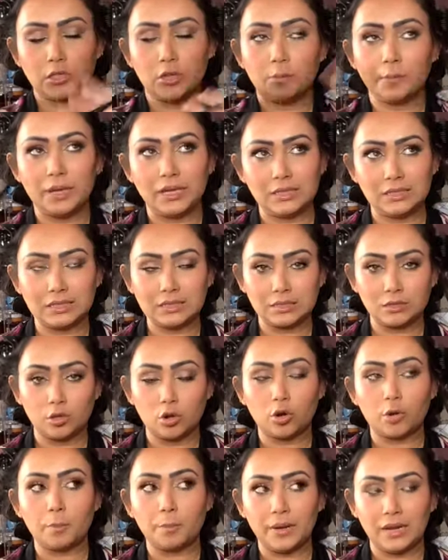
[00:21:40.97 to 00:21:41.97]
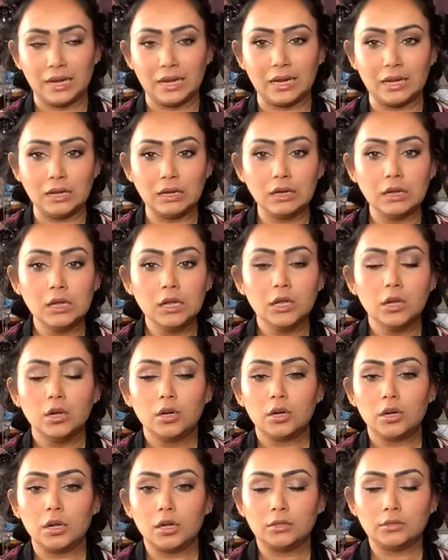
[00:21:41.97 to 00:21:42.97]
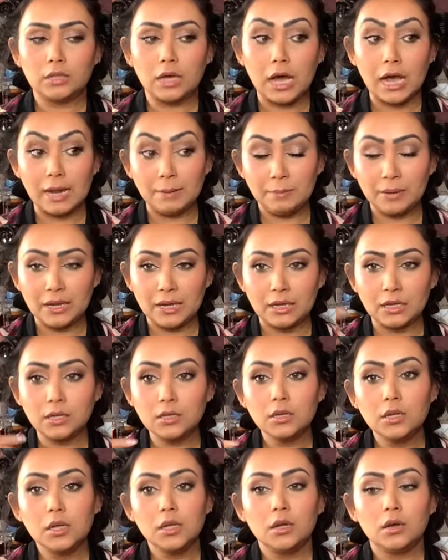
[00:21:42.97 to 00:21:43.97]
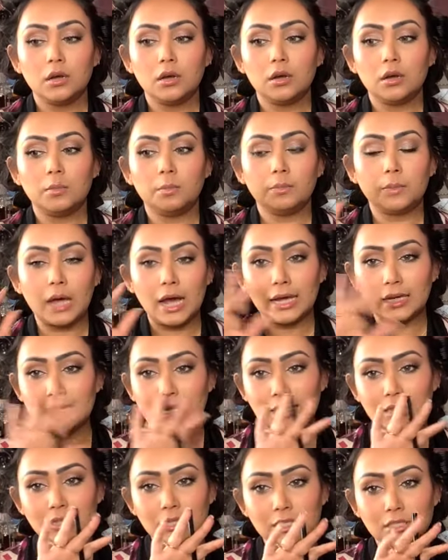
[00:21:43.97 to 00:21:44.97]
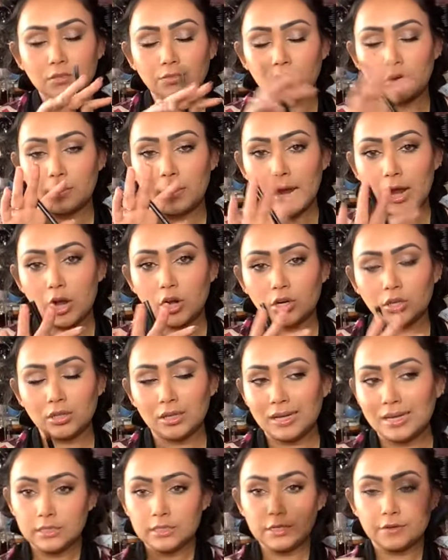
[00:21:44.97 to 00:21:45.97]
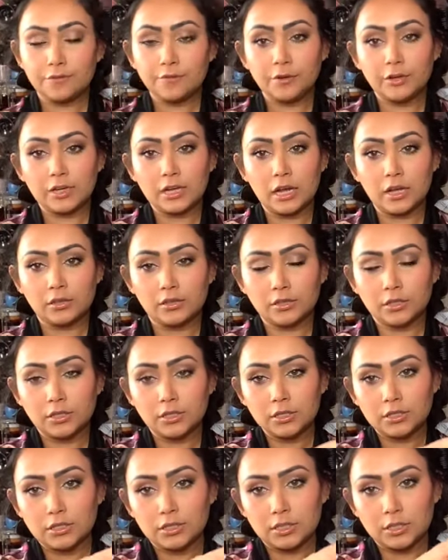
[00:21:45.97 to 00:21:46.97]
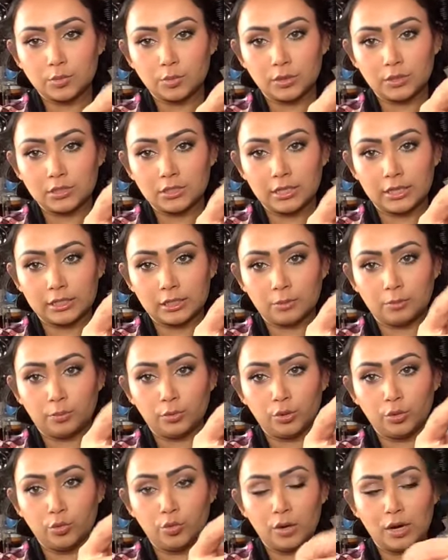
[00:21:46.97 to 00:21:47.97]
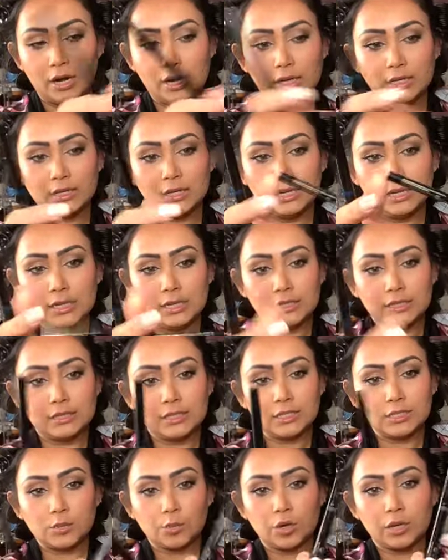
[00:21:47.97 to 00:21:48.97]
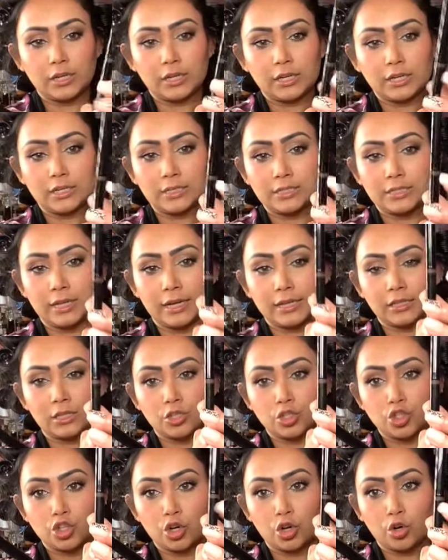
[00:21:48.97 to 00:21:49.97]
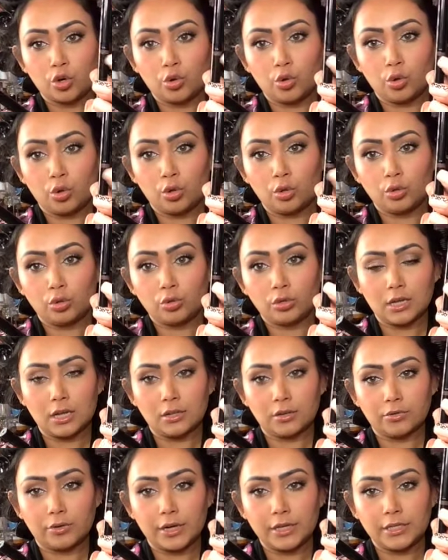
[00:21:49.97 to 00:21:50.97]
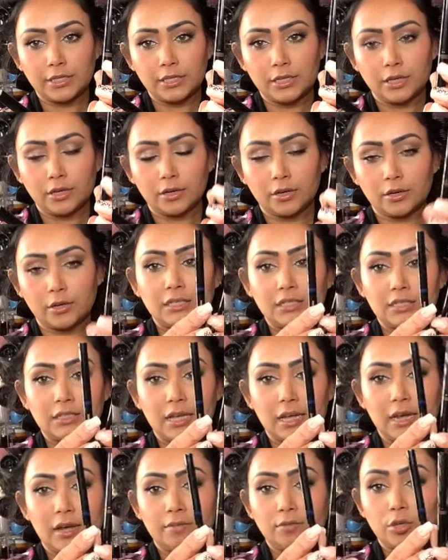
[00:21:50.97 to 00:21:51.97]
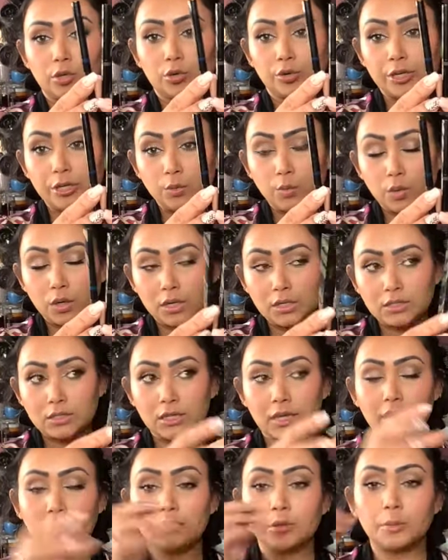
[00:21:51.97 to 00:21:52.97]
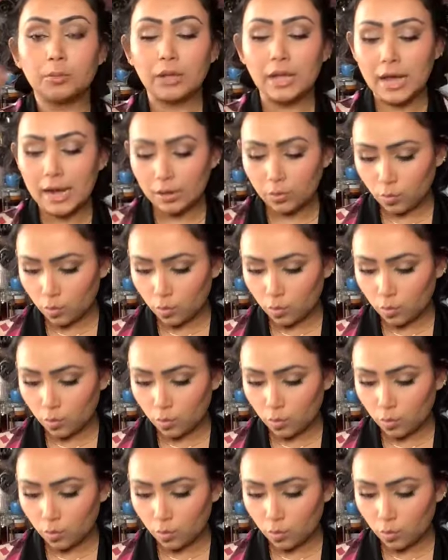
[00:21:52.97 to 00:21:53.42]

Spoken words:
pencil or pen, the eye pen. I get this from Hourglass, different colors. This one's like a blue one. This one is like the charcoal color right here. They have the green ones, they have the black